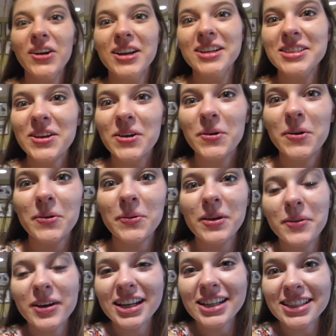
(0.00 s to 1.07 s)
Okay, so we
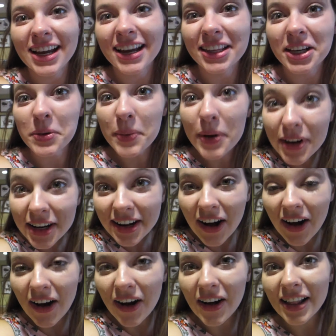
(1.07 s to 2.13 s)
went inside the community
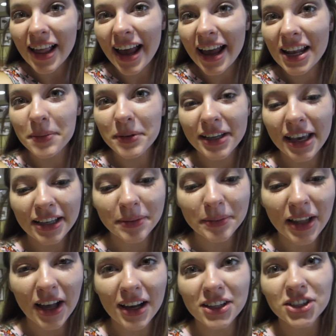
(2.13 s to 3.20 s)
hall at Animal Kingdom
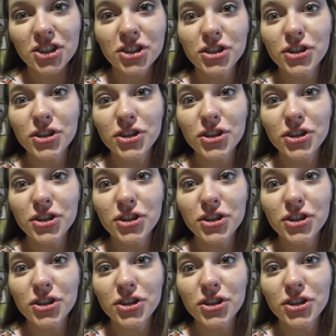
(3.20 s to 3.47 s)
Lodge